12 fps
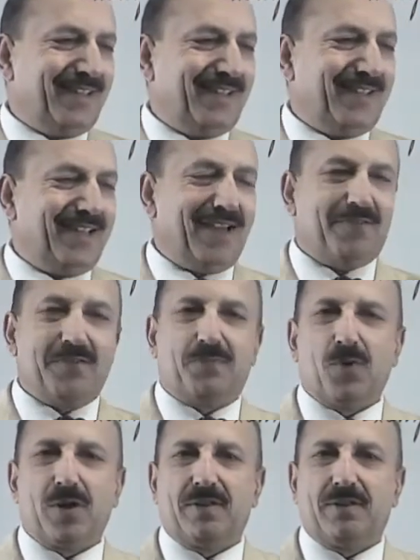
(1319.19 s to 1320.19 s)

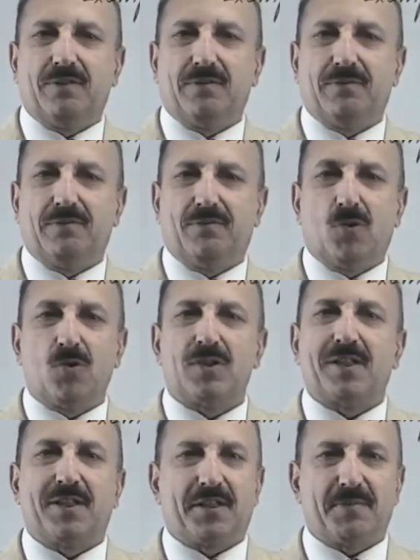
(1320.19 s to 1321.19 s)
11.4
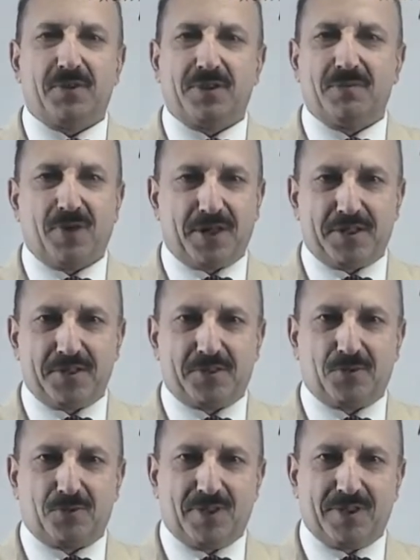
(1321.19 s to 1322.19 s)
centimeter, my dear
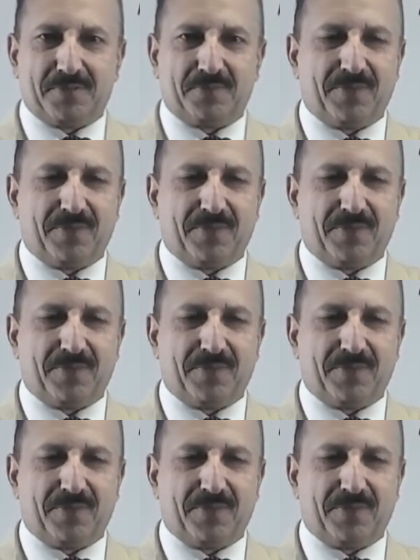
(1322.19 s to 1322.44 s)
students.